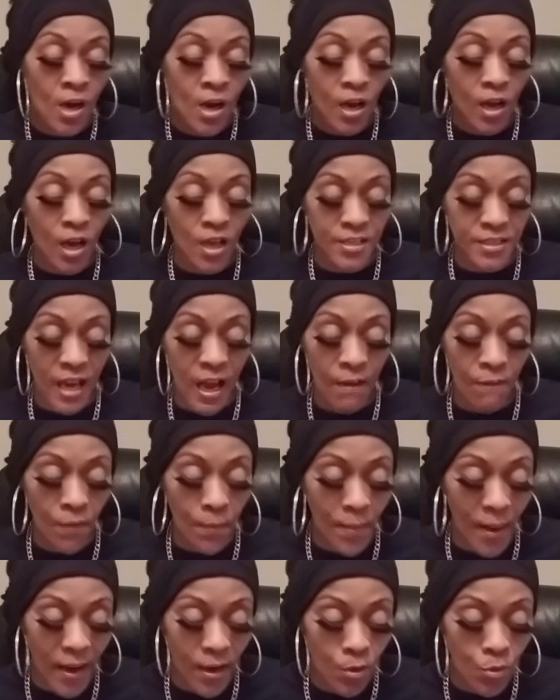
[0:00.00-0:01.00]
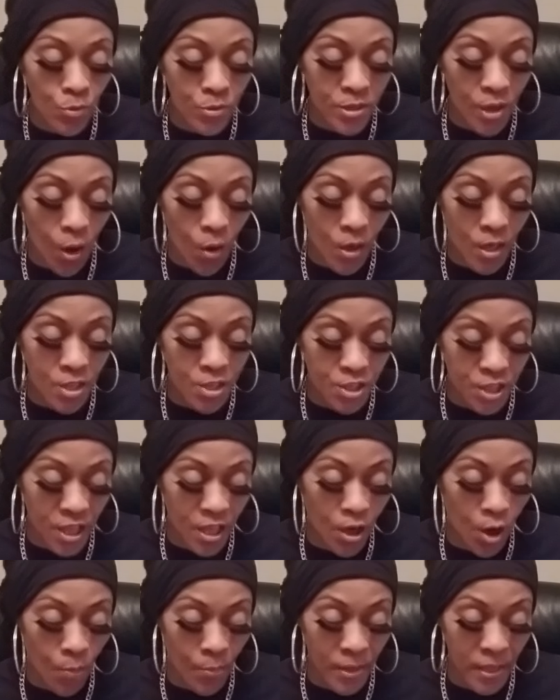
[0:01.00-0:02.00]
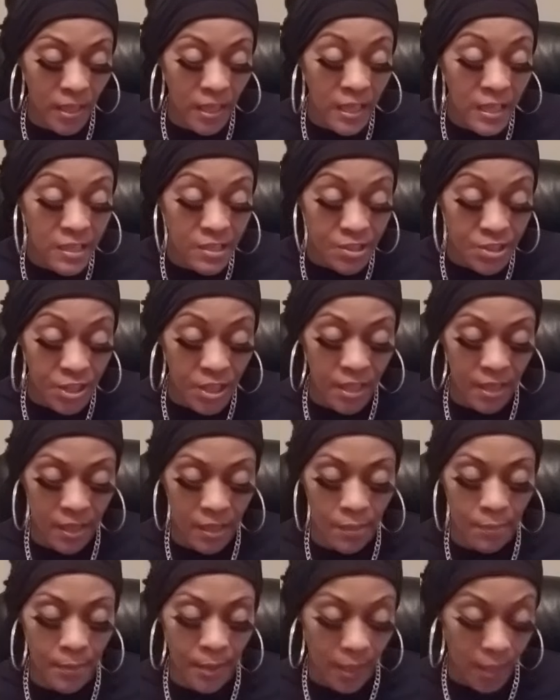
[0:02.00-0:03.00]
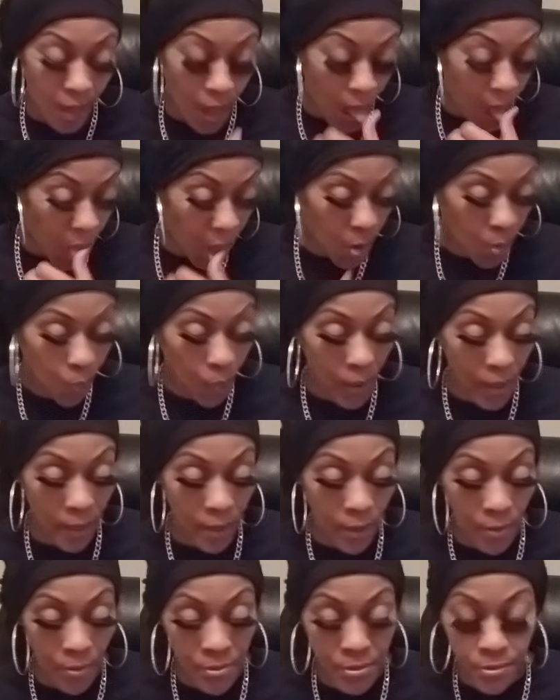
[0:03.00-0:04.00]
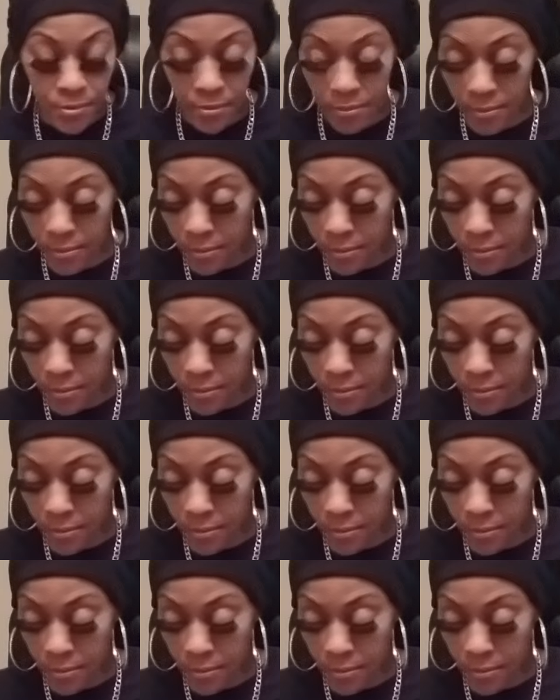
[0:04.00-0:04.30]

Because everybody who talking shit gonna be eating shit in a minute. What else?